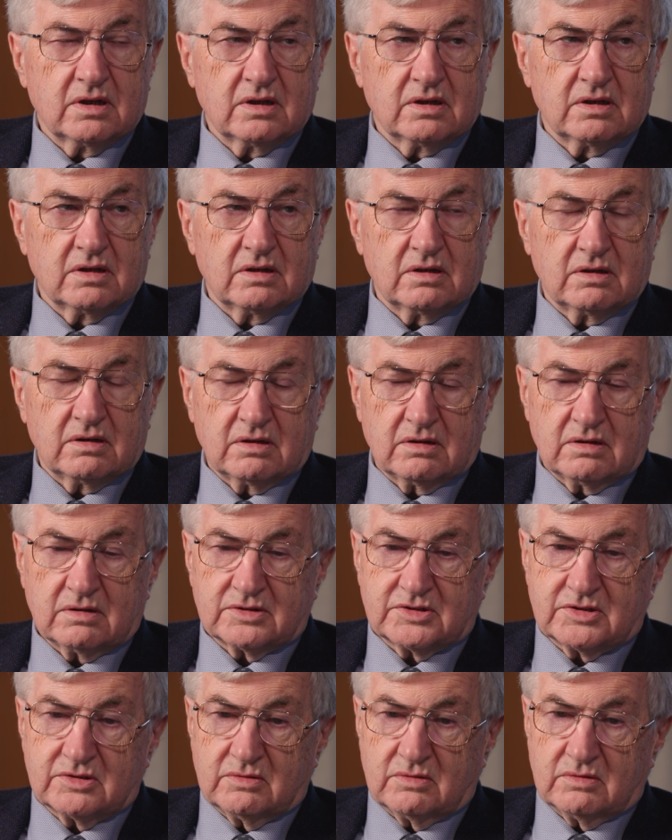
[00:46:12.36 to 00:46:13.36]

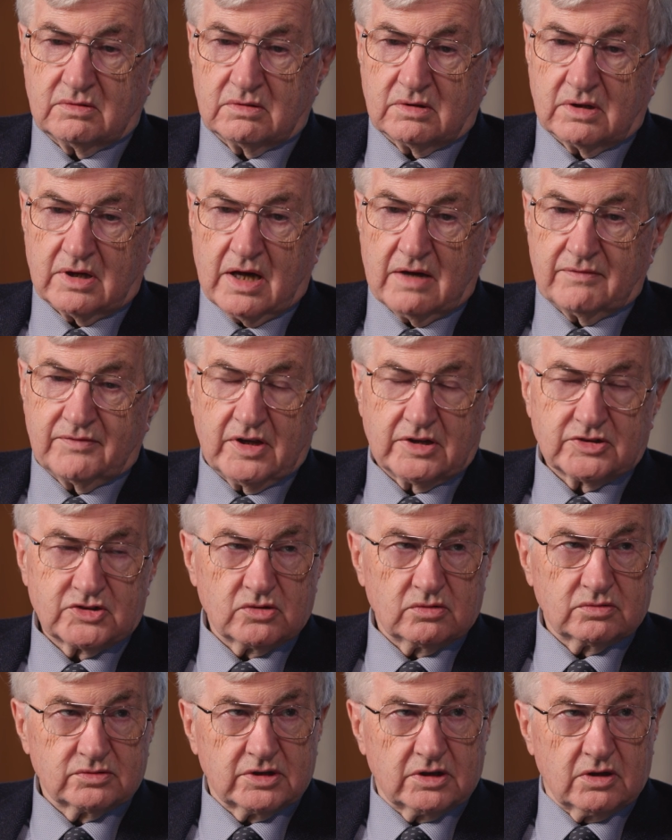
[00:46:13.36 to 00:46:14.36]
have their
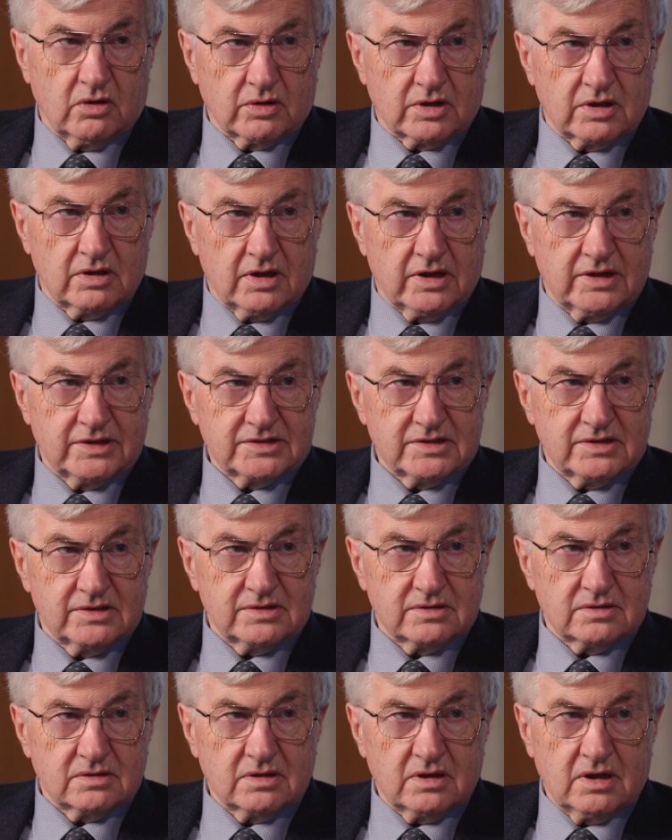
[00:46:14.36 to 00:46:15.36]
children
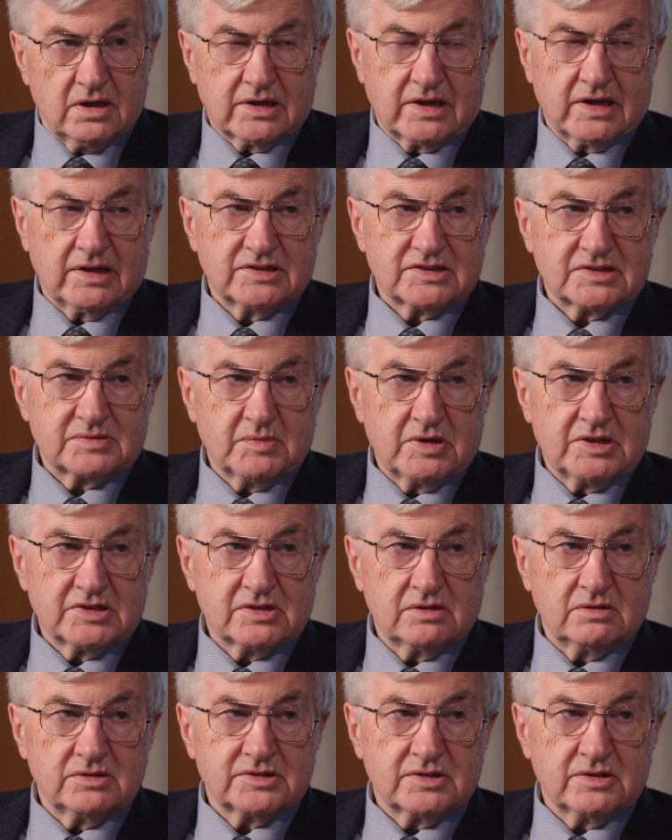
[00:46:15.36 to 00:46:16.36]
inoculated against
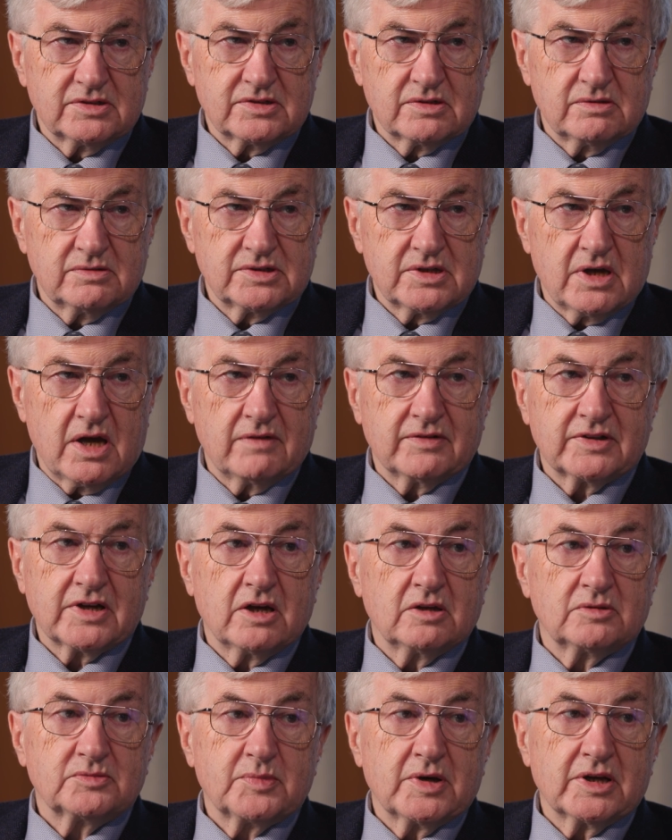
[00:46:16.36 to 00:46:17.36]
measles, and so as you have an
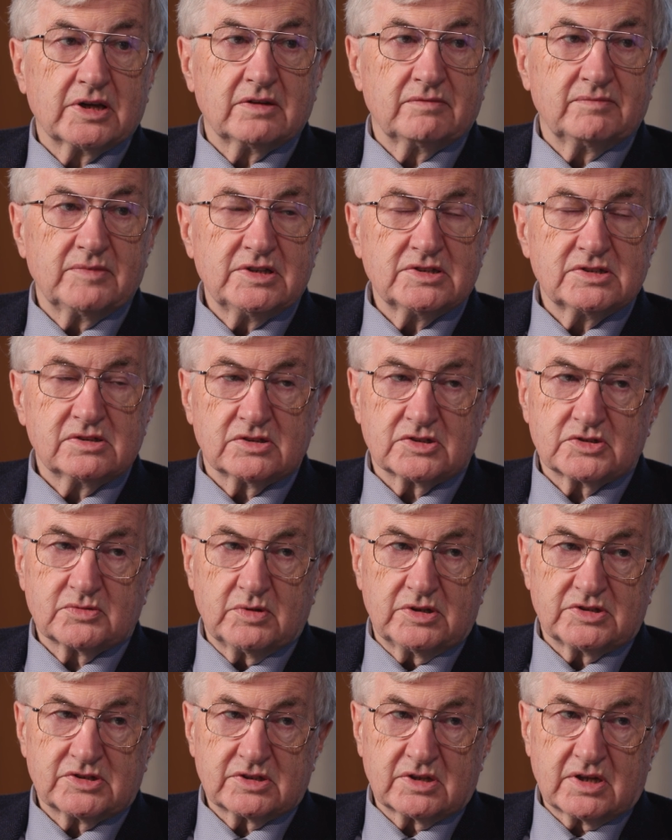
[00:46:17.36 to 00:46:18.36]
outbreak of measles,
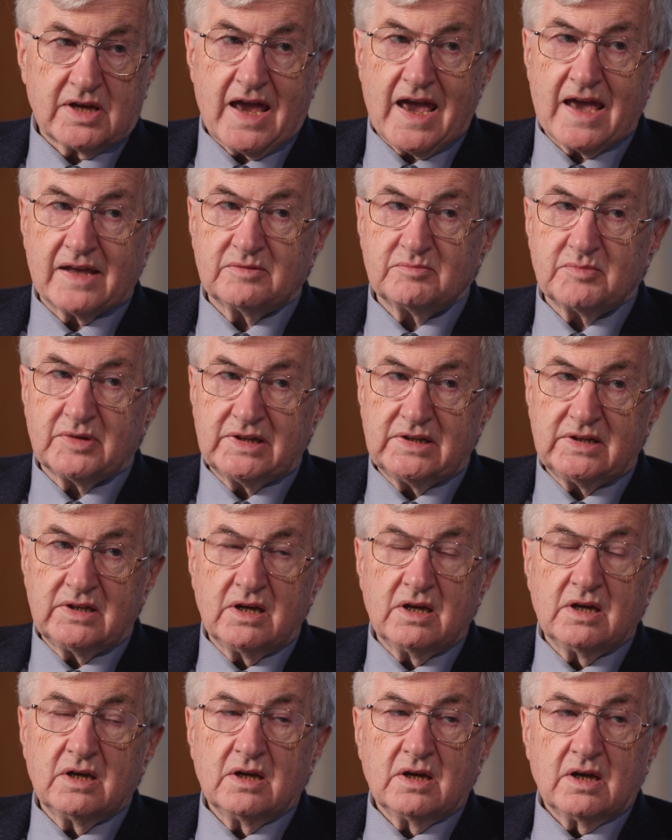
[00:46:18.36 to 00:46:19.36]
which can
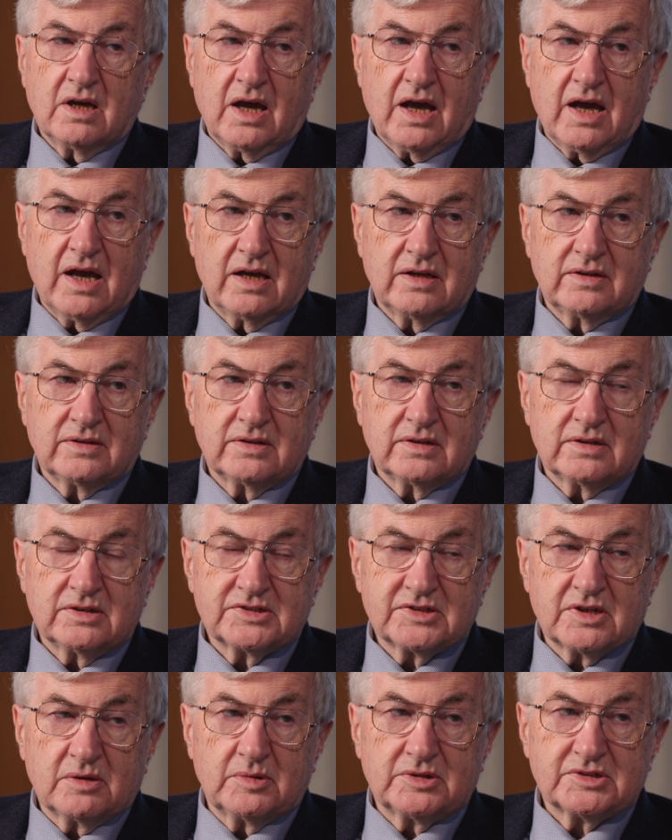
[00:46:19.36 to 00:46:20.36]
be, and in
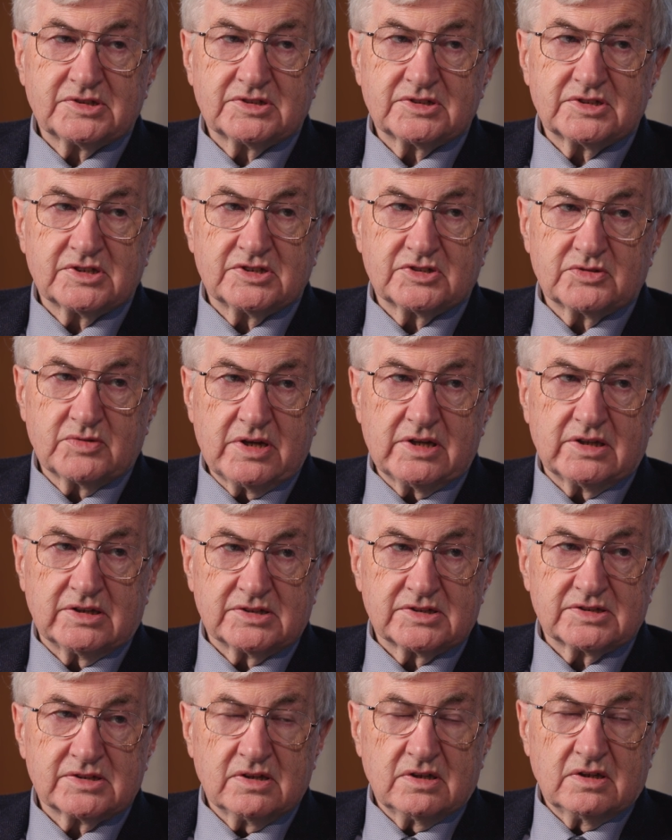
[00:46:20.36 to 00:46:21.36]
some instances
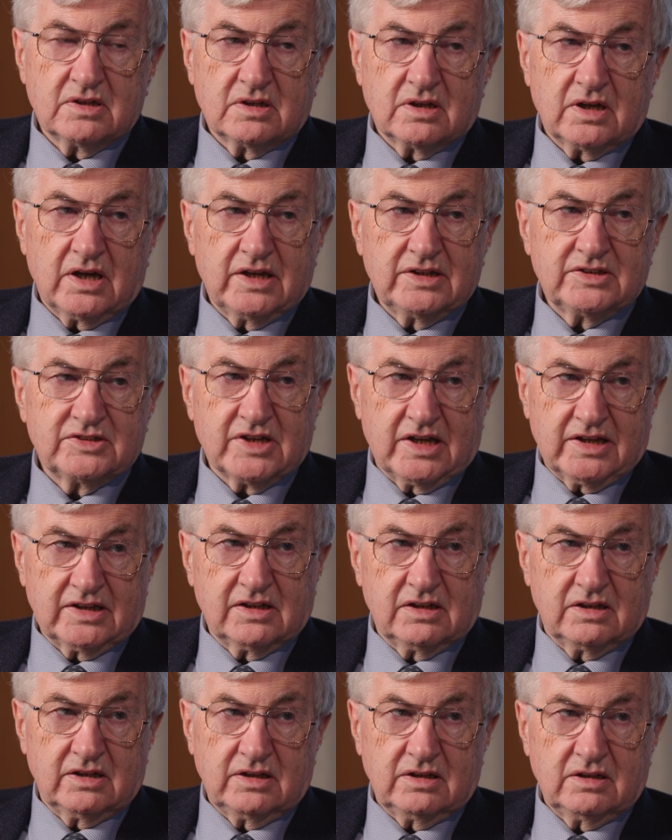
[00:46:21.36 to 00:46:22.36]
is, a
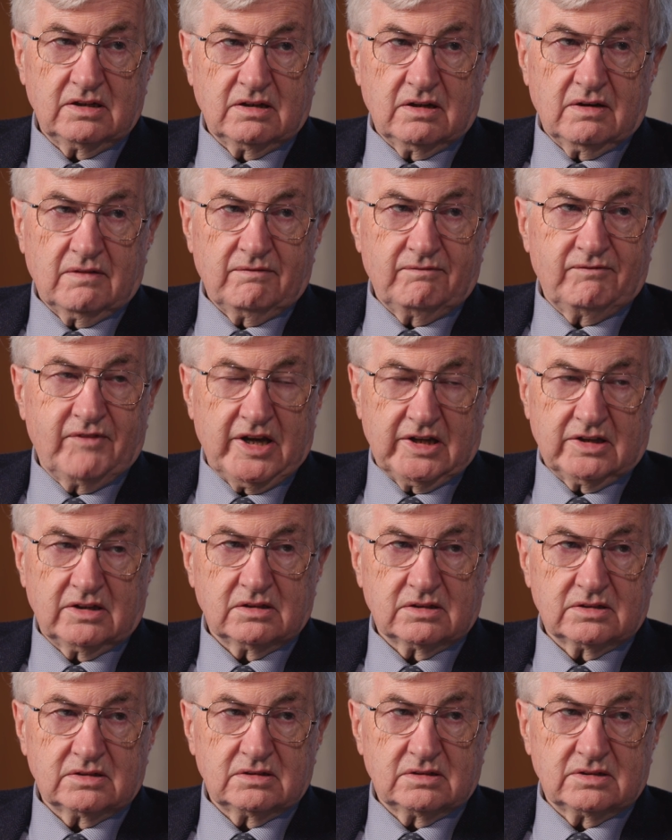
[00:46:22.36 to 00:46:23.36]
deadly,
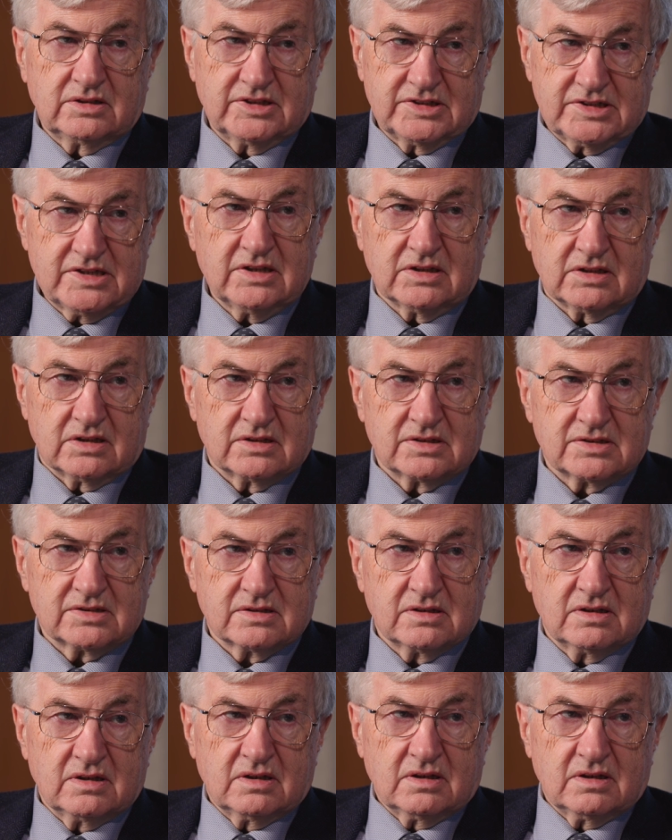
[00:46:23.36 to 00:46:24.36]
fatal disease.